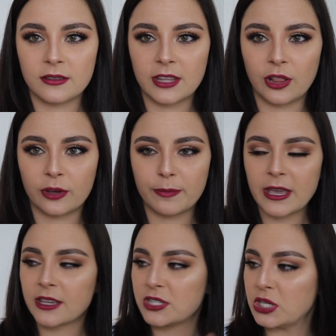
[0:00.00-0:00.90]
they look
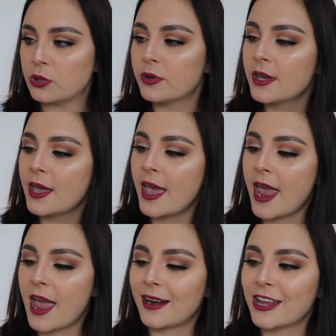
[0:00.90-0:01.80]
pink too.
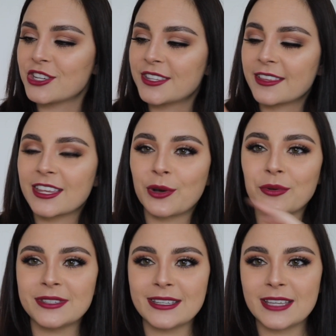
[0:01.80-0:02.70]
And I just like the
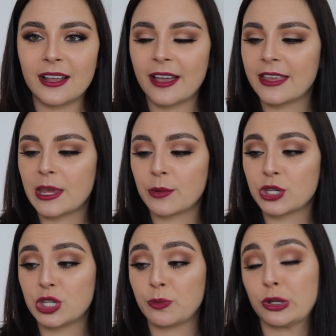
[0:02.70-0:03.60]
gold detail, and they were
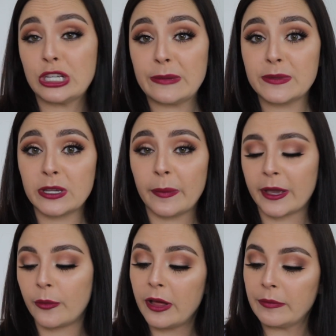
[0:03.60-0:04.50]
super cheap, so I'm
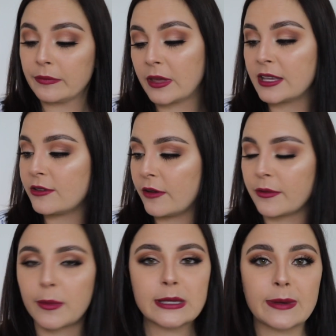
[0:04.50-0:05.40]
like, well, you know,
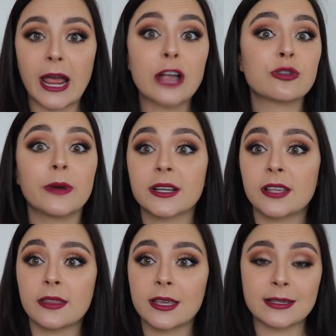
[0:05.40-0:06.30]
if I'm not spending
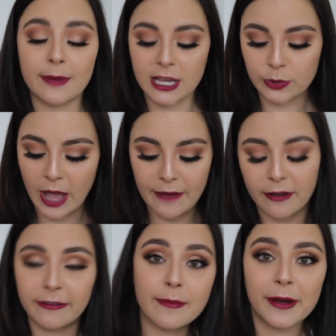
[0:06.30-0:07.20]
$100 on these, might as well have
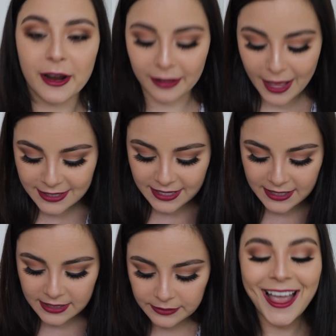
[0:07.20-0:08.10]
a fun pair of
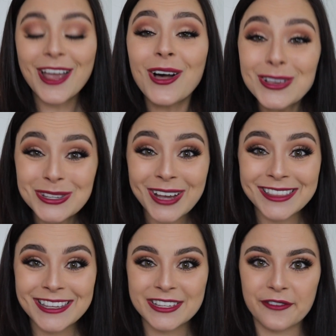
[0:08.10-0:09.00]
glasses. I also
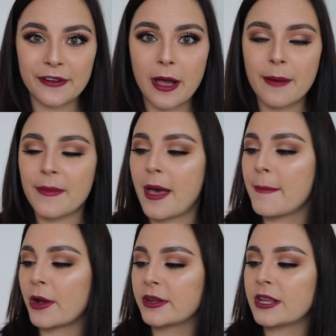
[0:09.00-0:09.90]
got these from
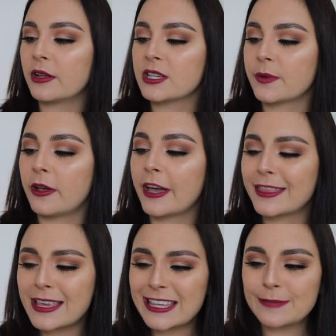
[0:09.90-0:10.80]
American Eagle as well. I
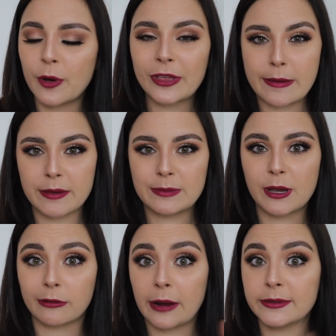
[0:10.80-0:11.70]
think these both came out to
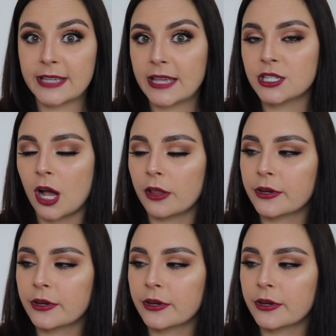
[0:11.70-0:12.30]
be around $10,